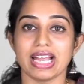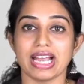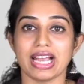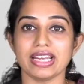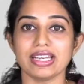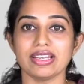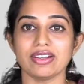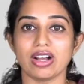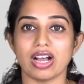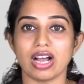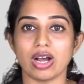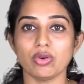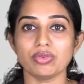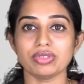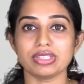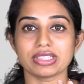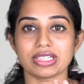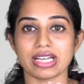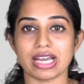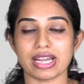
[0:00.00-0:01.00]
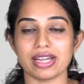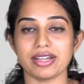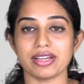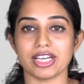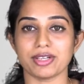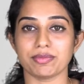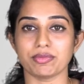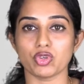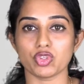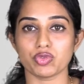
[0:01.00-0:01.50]
and how the current
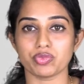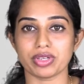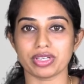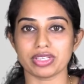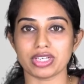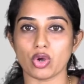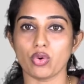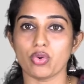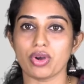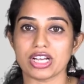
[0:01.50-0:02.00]
atmosphere now